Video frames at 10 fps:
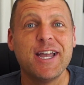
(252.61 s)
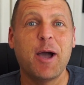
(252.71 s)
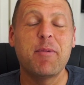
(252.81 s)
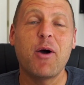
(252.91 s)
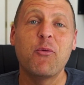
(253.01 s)

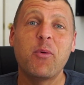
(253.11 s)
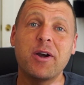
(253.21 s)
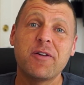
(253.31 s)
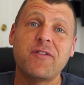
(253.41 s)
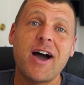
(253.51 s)
about
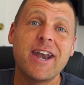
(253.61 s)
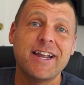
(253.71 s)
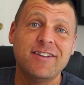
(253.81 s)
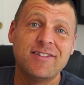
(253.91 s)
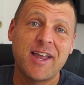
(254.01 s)
where to find
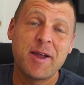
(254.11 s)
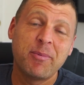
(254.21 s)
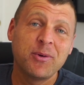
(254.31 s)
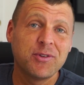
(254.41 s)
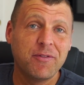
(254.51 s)

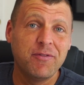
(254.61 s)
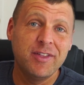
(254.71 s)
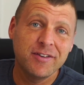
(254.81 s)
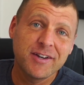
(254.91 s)
examples of this